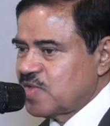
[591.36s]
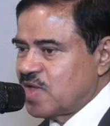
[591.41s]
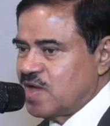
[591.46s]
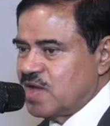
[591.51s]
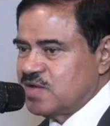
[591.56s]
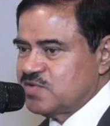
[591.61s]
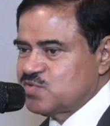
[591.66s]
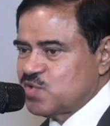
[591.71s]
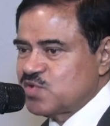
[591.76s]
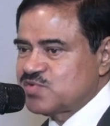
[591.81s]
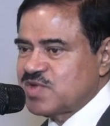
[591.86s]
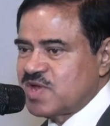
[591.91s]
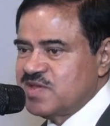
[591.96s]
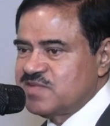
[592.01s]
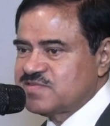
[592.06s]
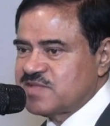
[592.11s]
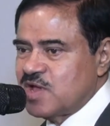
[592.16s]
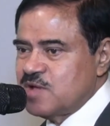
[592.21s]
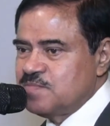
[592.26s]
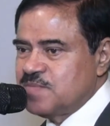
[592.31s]
And Social
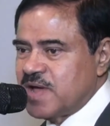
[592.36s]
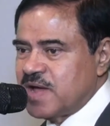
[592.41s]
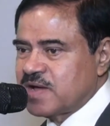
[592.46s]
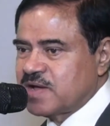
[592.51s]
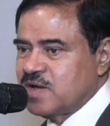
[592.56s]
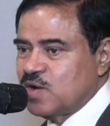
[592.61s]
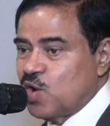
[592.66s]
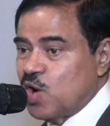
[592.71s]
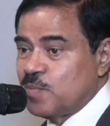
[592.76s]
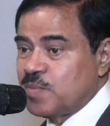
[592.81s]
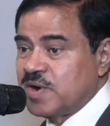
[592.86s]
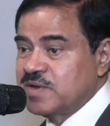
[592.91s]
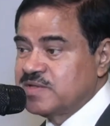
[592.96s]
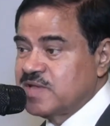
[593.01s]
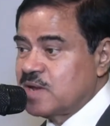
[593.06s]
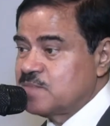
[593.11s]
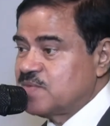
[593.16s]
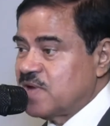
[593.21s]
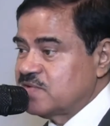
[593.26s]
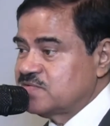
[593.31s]
Islamic Bank opened
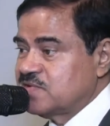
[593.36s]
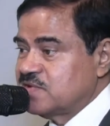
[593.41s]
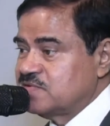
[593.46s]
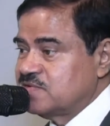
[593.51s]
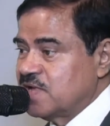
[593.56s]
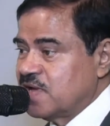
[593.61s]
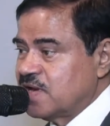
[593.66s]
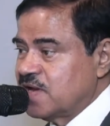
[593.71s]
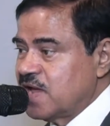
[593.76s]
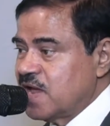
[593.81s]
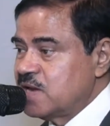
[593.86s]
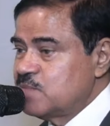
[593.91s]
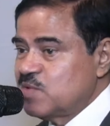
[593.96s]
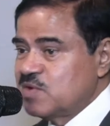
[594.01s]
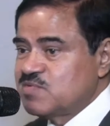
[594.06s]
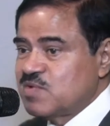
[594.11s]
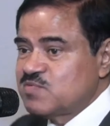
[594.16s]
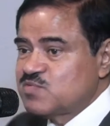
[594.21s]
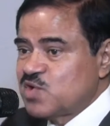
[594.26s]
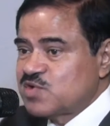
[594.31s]
their branches there.
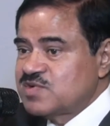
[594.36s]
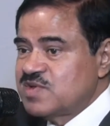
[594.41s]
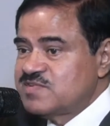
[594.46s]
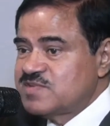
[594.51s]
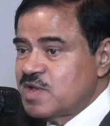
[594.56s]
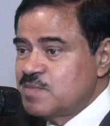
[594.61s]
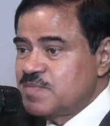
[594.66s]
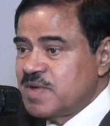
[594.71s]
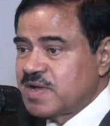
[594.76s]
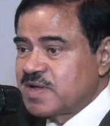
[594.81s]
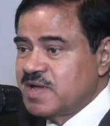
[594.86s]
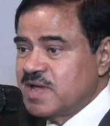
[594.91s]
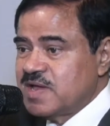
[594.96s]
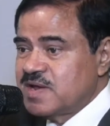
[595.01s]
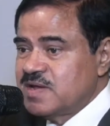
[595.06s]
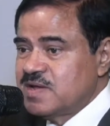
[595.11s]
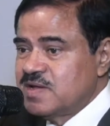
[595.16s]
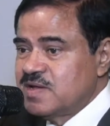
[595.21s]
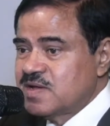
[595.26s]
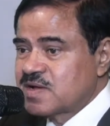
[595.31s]
Anybody from Social Islamic Bank here?
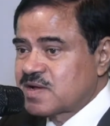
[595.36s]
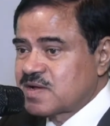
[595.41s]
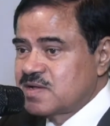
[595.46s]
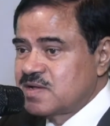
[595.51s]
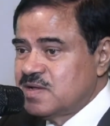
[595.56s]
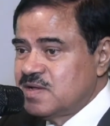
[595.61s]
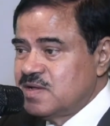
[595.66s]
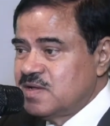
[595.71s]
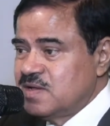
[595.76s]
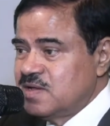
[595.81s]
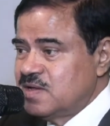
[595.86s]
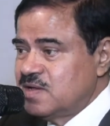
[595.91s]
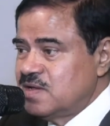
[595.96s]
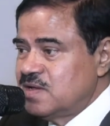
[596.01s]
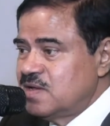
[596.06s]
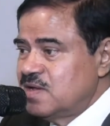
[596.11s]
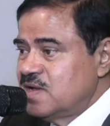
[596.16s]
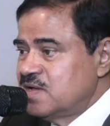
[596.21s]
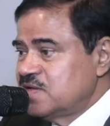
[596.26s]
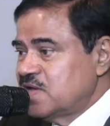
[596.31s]

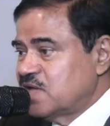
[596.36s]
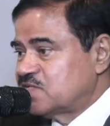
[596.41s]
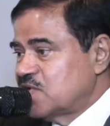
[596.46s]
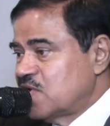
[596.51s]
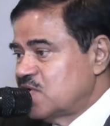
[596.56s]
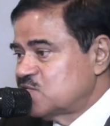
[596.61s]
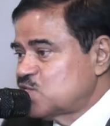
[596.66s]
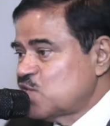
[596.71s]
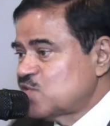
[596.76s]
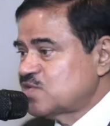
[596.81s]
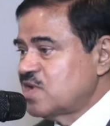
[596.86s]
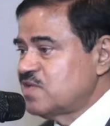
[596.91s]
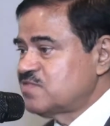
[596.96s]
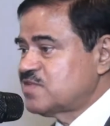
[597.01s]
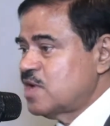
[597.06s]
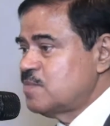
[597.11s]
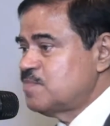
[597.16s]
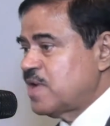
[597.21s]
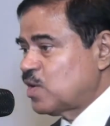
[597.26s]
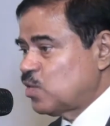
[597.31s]
Yes, Social
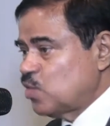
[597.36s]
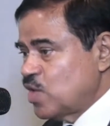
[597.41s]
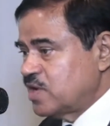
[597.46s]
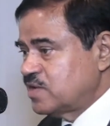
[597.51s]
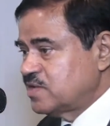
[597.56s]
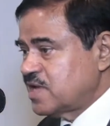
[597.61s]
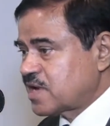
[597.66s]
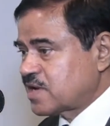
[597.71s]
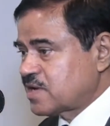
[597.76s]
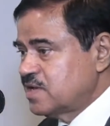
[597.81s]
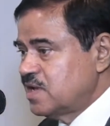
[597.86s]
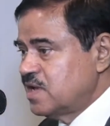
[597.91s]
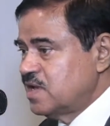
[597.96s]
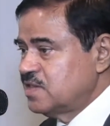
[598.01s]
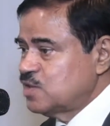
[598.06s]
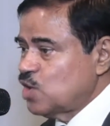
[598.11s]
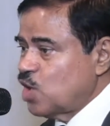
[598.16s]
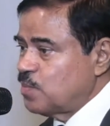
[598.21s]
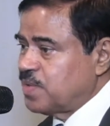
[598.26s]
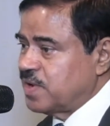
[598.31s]
Islamic Bank went there,
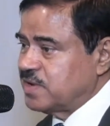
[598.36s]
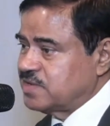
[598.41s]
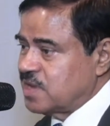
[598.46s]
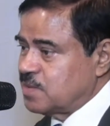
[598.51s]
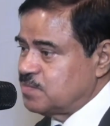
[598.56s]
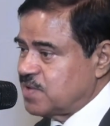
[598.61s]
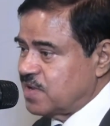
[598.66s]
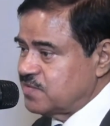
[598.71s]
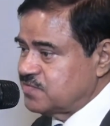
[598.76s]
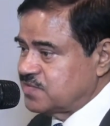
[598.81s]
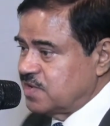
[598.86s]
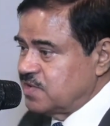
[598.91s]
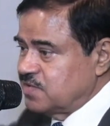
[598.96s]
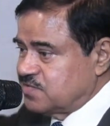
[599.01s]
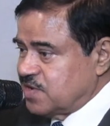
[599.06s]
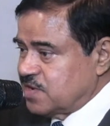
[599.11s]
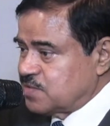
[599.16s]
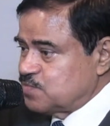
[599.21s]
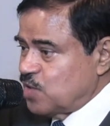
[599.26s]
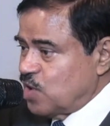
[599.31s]
they opened their branch in
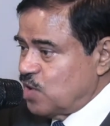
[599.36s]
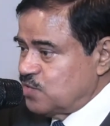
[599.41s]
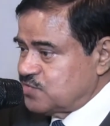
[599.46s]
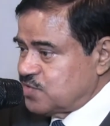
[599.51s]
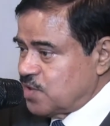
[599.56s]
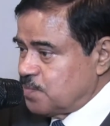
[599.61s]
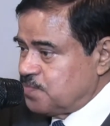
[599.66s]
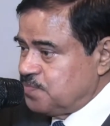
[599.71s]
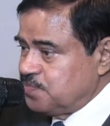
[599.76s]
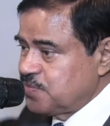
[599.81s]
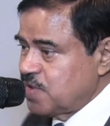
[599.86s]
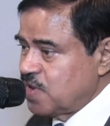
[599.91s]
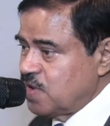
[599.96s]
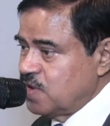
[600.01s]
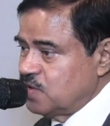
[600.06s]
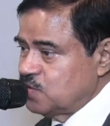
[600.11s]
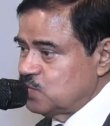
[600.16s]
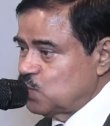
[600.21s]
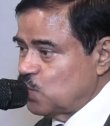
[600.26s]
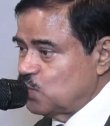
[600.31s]
Chitmahal Sub,
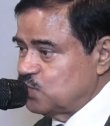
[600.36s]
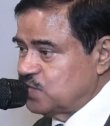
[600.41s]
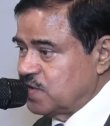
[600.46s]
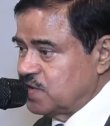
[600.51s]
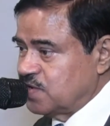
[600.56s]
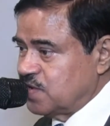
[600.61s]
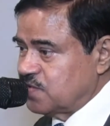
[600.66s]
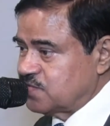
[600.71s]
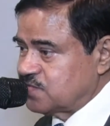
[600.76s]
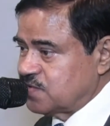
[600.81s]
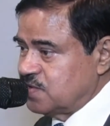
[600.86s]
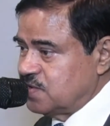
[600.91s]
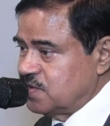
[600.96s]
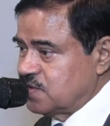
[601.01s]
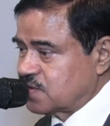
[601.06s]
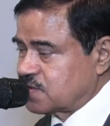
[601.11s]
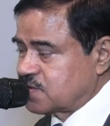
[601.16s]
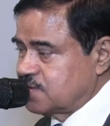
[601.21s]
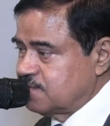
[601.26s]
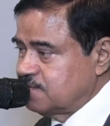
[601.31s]
those areas
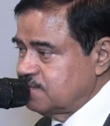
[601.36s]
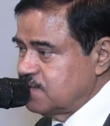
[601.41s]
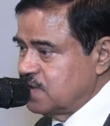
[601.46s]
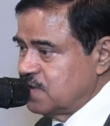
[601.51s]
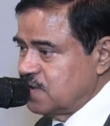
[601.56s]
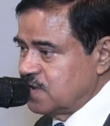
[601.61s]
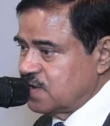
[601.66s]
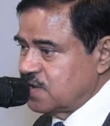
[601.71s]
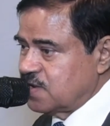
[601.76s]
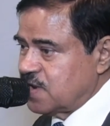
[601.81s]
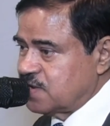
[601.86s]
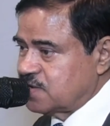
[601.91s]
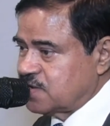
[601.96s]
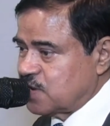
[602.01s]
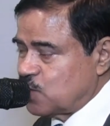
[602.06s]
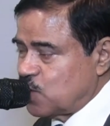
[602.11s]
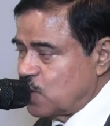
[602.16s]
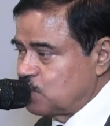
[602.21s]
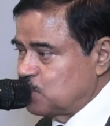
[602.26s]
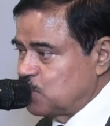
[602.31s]
in
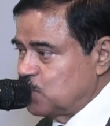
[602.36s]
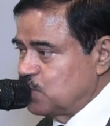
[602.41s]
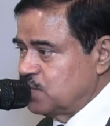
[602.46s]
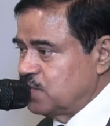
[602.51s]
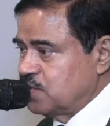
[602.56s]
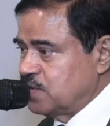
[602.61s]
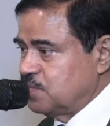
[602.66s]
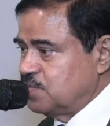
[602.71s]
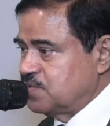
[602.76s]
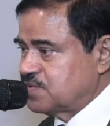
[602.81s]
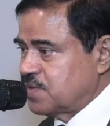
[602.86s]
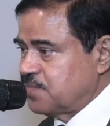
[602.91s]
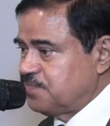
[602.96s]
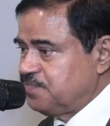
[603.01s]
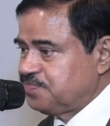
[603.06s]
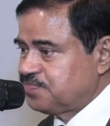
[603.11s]
Greater Rangpur division.